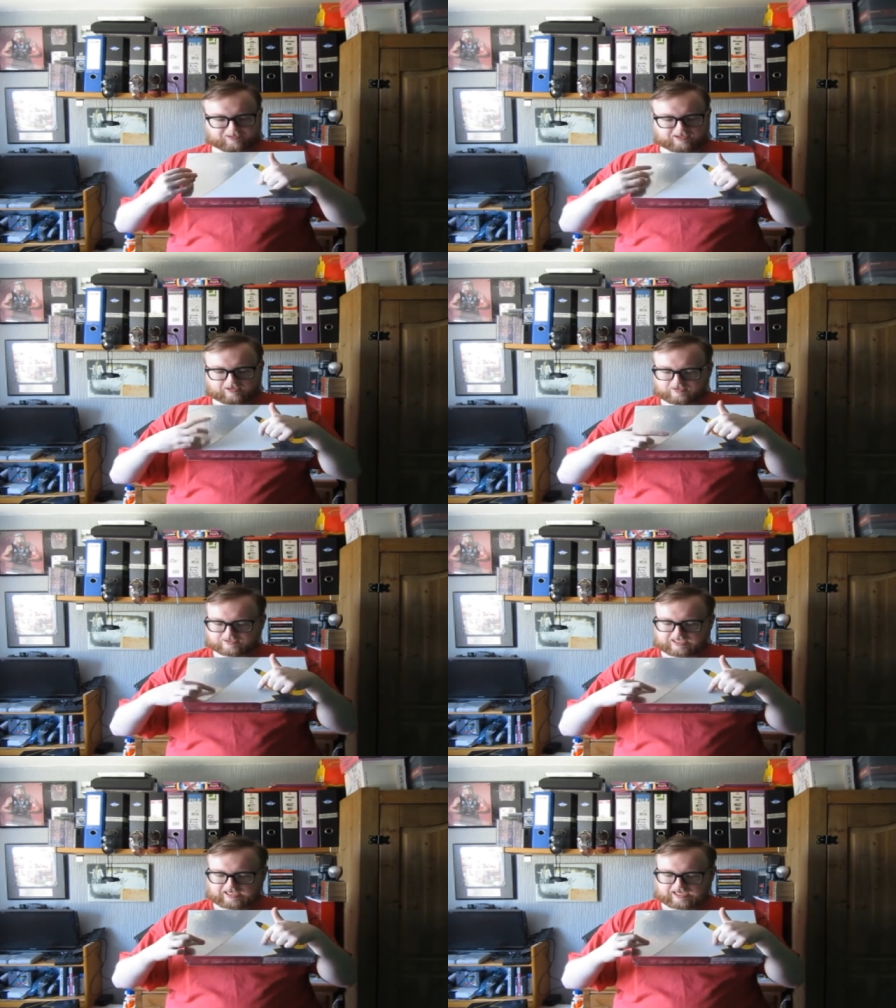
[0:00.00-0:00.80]

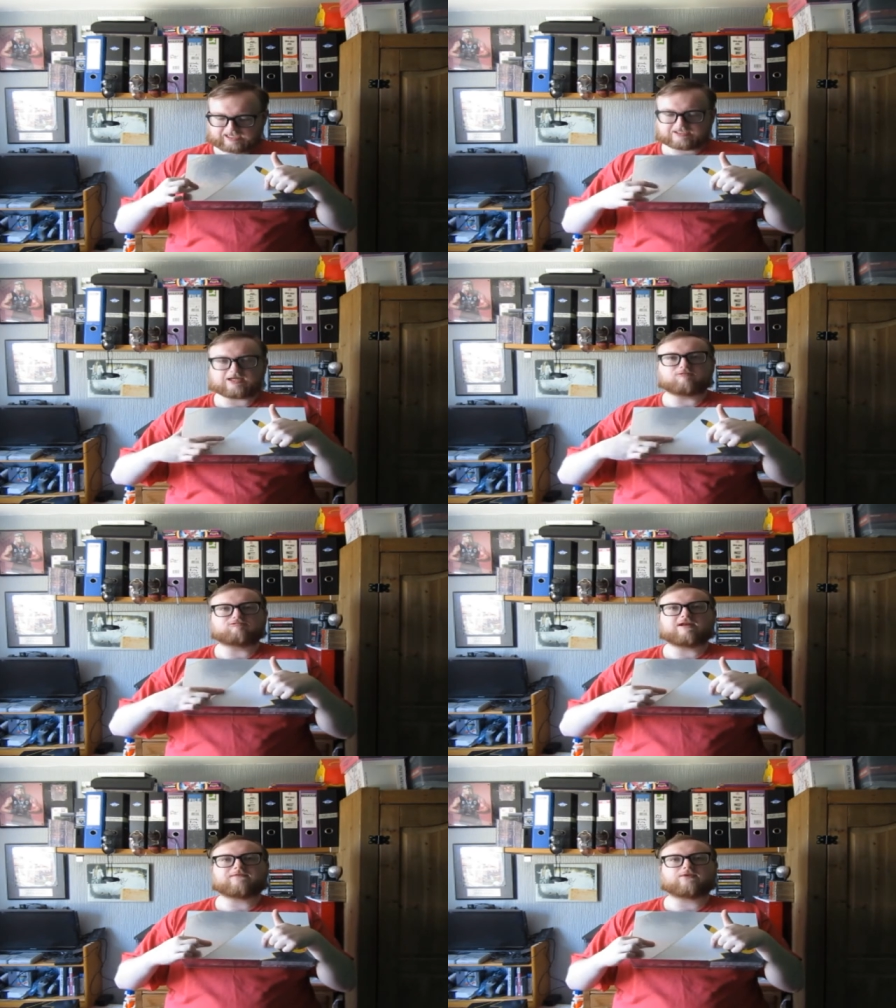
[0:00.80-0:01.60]
because it has
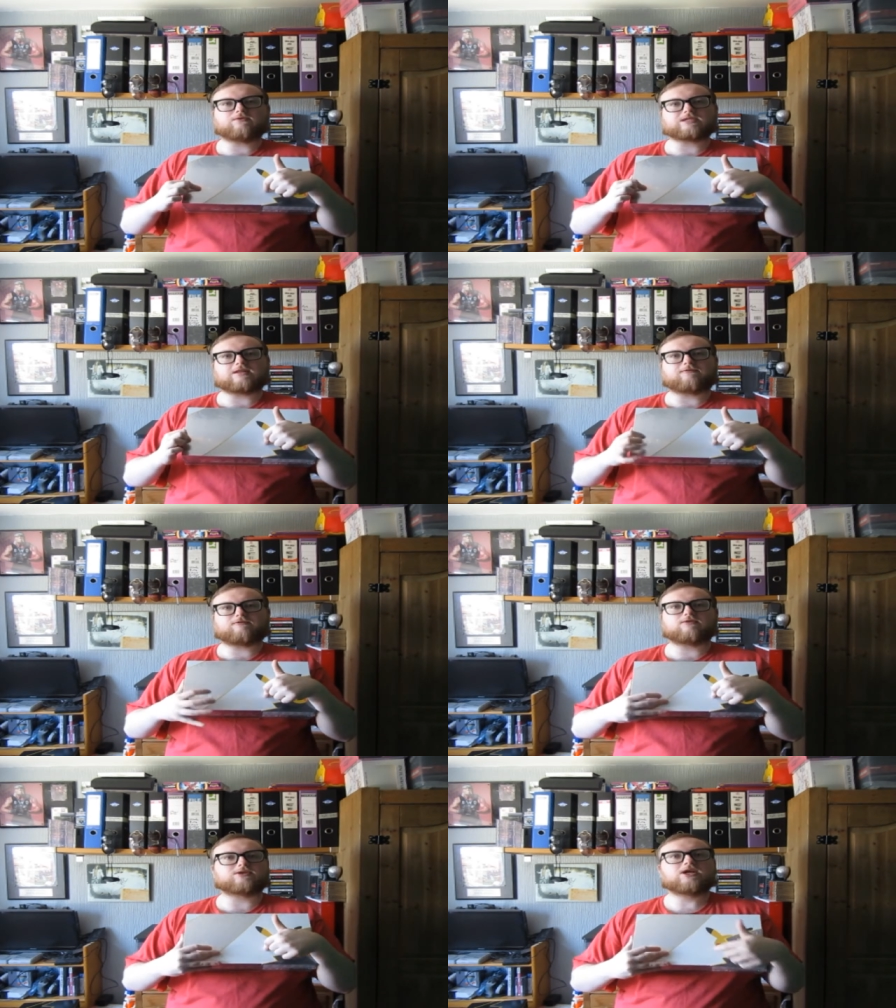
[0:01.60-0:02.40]
riffles at the
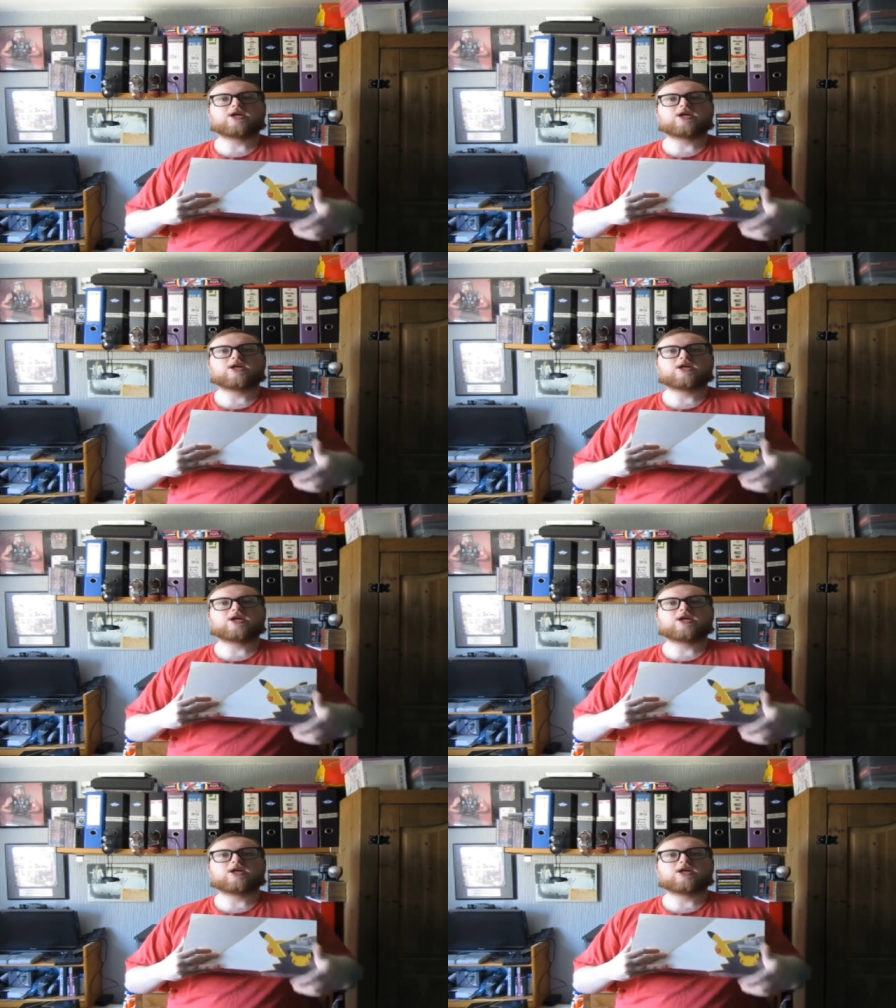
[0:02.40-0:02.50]
front.